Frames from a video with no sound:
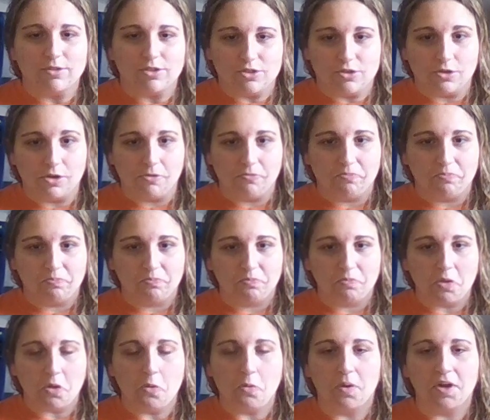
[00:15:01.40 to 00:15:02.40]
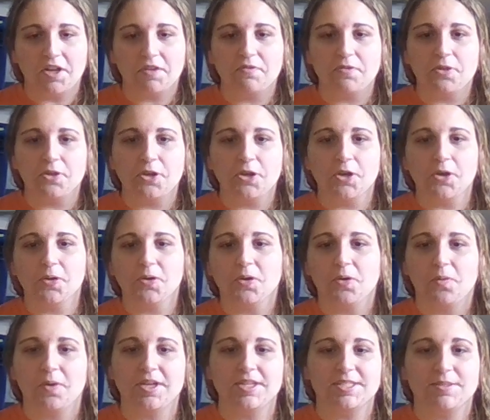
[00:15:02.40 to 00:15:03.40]
was true? What if they are
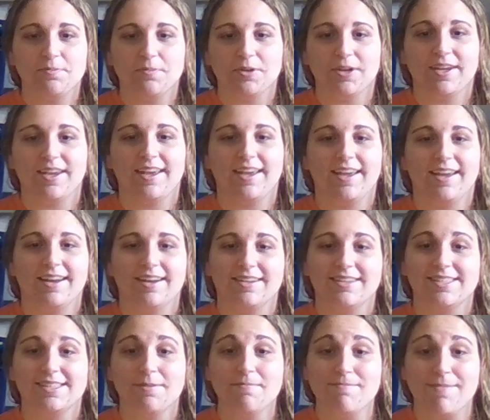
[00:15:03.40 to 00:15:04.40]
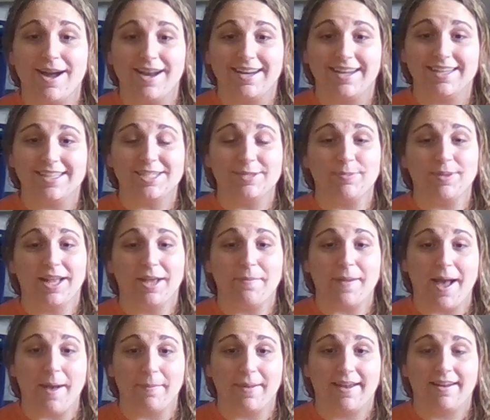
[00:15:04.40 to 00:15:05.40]
going to bring in somebody to play
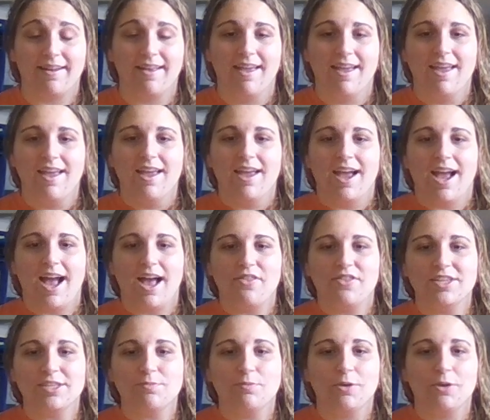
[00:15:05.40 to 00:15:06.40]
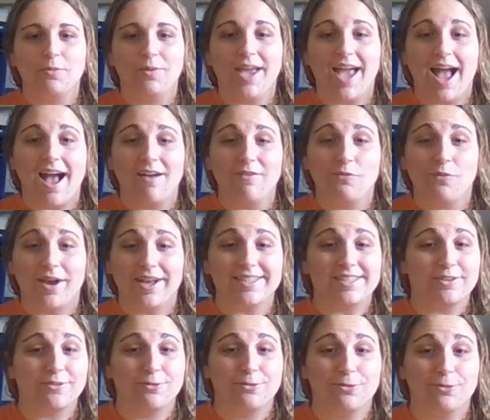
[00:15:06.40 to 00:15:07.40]
Batman? At this point, we have
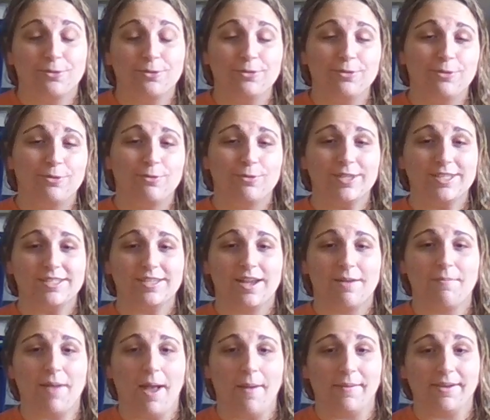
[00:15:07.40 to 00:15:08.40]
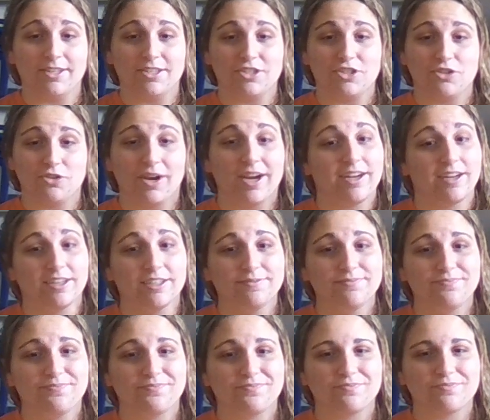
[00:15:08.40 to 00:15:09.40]
Ra's al Ghul, who is Batman's trainer.
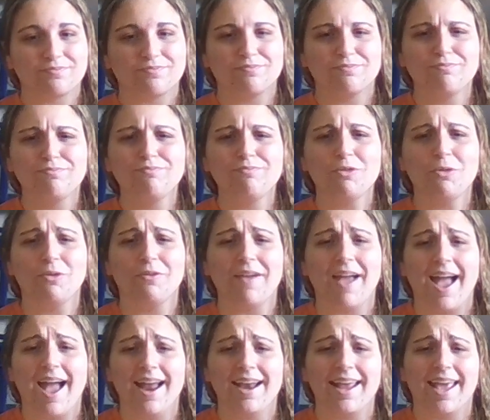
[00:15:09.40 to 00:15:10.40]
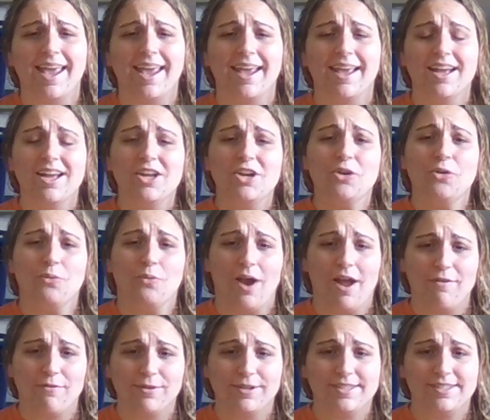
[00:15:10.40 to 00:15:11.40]
We've had a
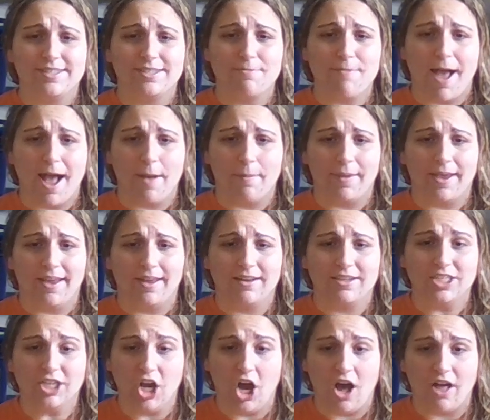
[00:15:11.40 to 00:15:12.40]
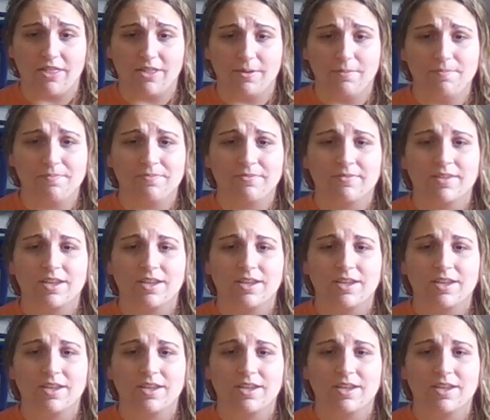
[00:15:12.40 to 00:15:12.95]
reference to Batman, to Gotham.